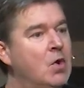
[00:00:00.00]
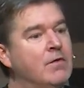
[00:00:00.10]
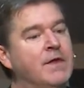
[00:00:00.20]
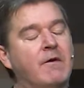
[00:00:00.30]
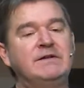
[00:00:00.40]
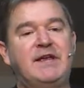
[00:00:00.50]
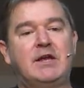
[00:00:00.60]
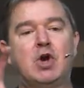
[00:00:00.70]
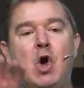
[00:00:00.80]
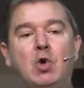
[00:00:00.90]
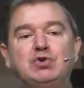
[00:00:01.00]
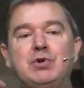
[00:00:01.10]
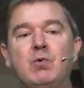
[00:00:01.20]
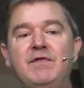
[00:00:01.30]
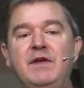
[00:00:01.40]
There is a
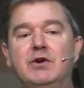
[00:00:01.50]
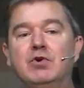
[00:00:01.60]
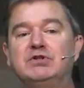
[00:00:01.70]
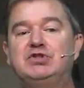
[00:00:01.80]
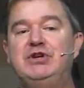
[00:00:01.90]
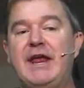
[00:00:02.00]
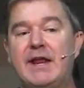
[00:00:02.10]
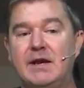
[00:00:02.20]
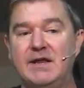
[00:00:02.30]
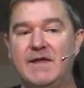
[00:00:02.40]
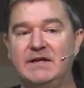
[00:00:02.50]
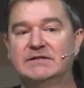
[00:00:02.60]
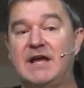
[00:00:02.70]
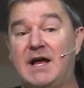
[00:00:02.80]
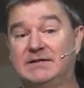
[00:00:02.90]
culture within Christianity that is
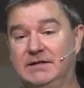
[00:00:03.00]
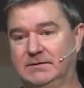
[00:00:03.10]
toxic.